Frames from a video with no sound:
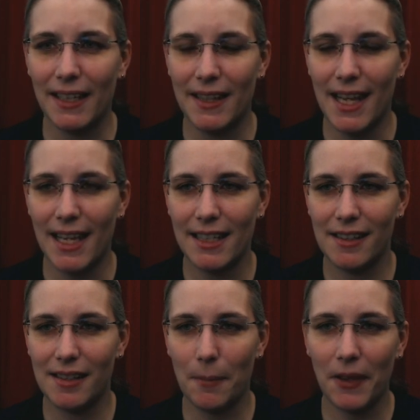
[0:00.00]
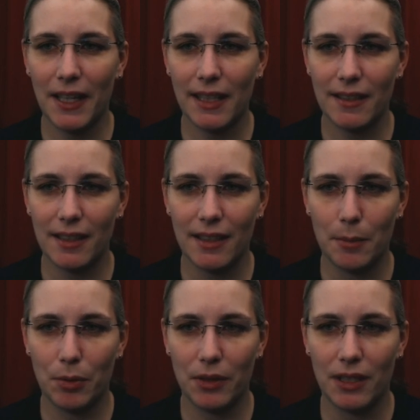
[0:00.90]
then something else that
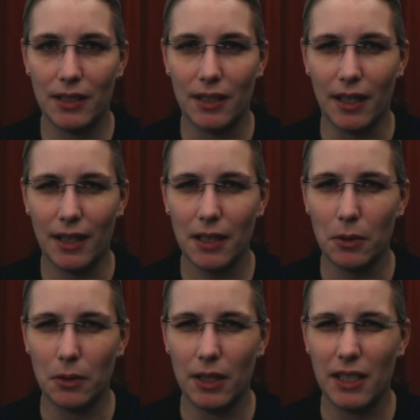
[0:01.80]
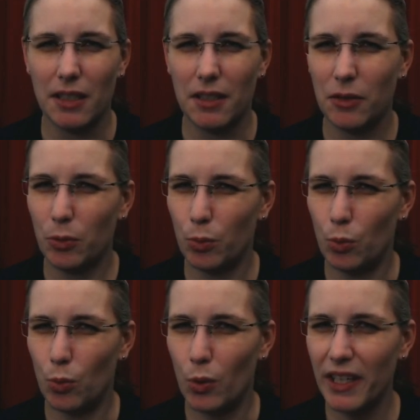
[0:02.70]
I put in, I think earlier this
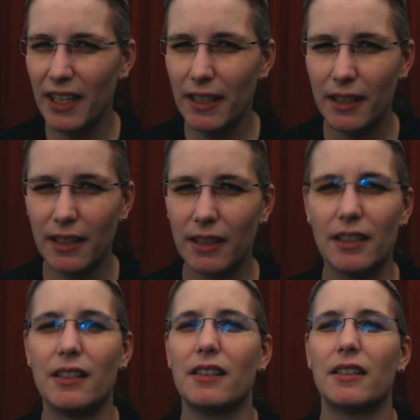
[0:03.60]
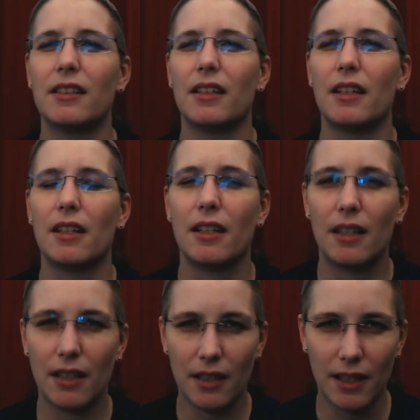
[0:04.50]
week is,
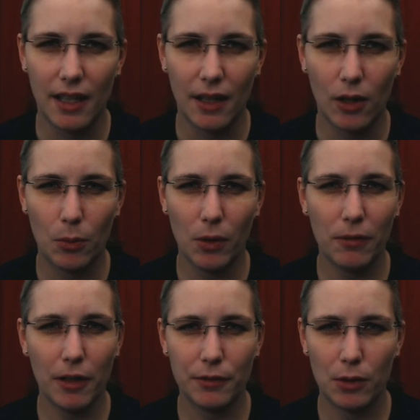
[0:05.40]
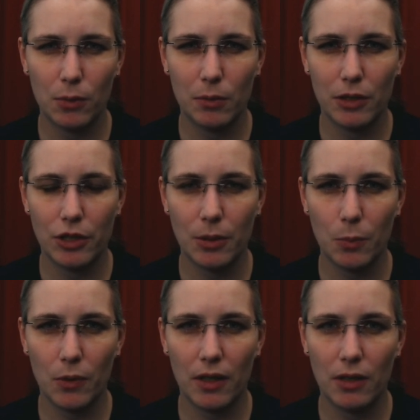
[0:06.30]
uh, yeah, 150 will
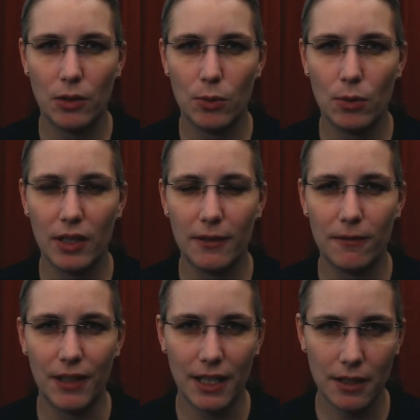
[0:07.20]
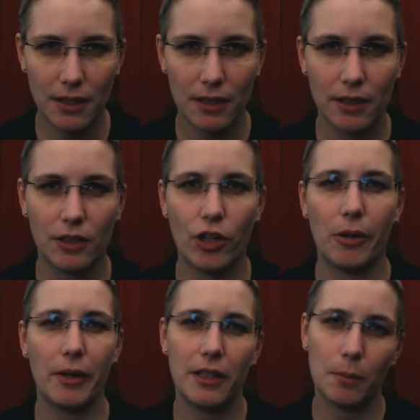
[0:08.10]
ship with the new event
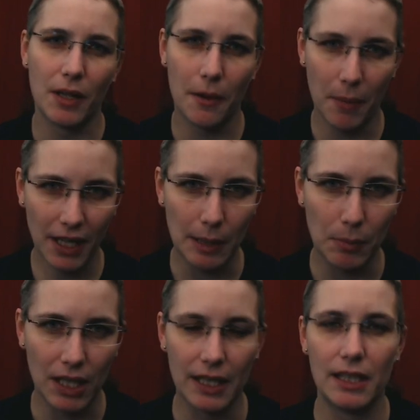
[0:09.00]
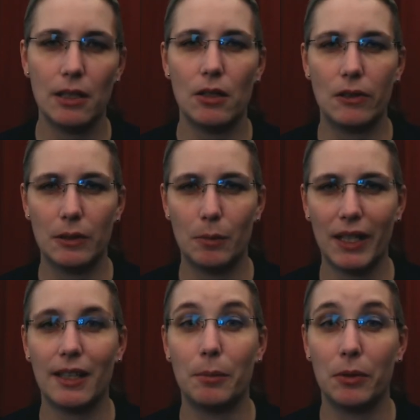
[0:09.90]
generated by the backup plugin on
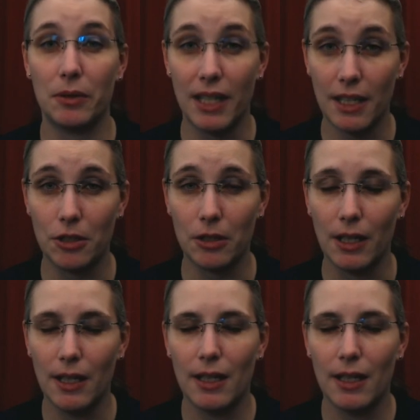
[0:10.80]
backup creation.